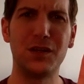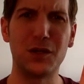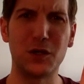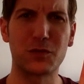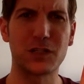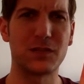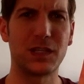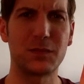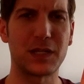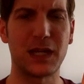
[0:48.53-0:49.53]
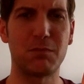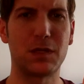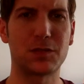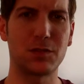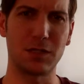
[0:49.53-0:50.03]
overdeveloped ab
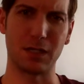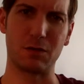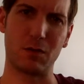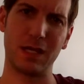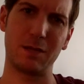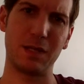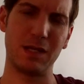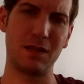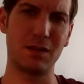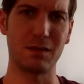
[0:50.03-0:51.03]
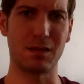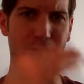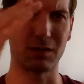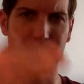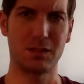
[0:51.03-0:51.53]
muscle, like way up here, and then the
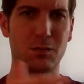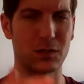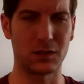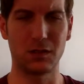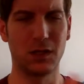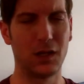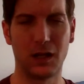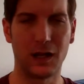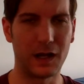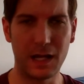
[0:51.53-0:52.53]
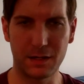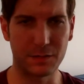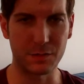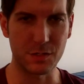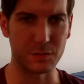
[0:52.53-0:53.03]
rest of them were all, I don't know
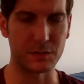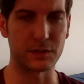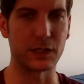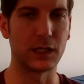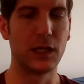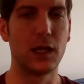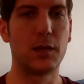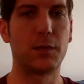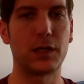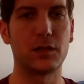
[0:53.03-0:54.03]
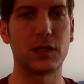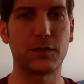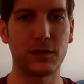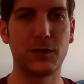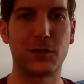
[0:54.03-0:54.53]
what she was doing. But you
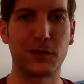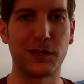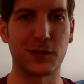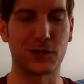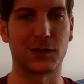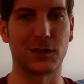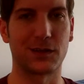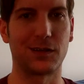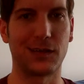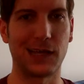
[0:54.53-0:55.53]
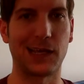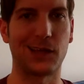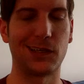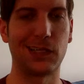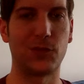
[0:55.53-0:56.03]
definitely want to make sure
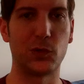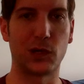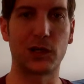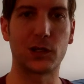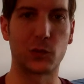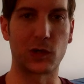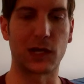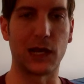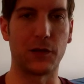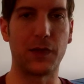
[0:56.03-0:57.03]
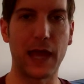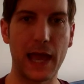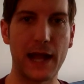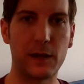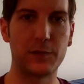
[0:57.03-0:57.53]
that if you are going to work out the
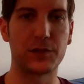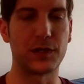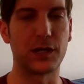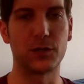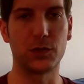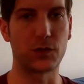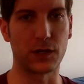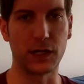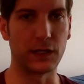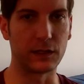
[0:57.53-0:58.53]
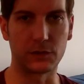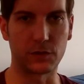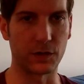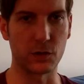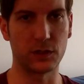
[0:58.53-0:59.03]
abs, you're not doing endless
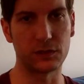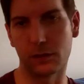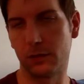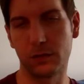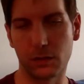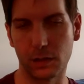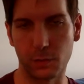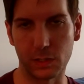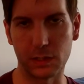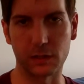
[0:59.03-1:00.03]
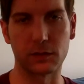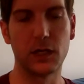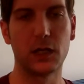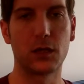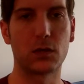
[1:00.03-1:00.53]
crunches. It's totally pointless.
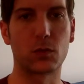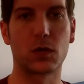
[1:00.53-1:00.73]
You want to